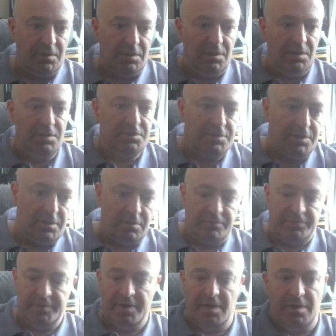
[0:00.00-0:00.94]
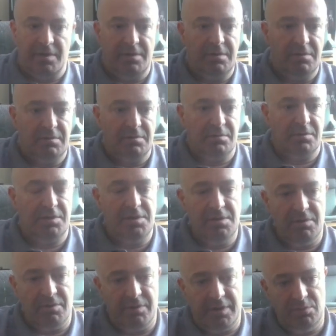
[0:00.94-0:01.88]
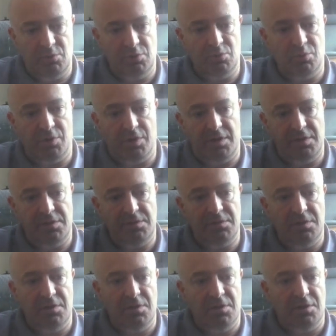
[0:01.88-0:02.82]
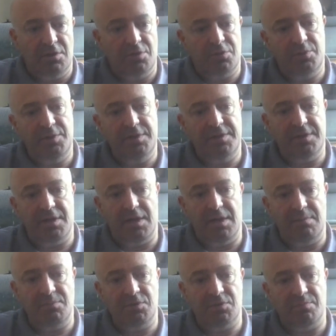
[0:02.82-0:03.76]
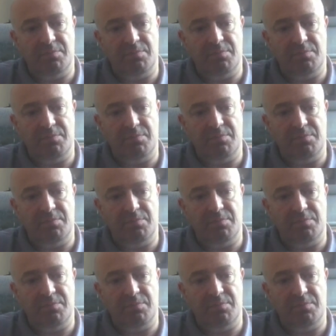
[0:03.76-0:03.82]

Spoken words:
Instead of none, here I would write 3 times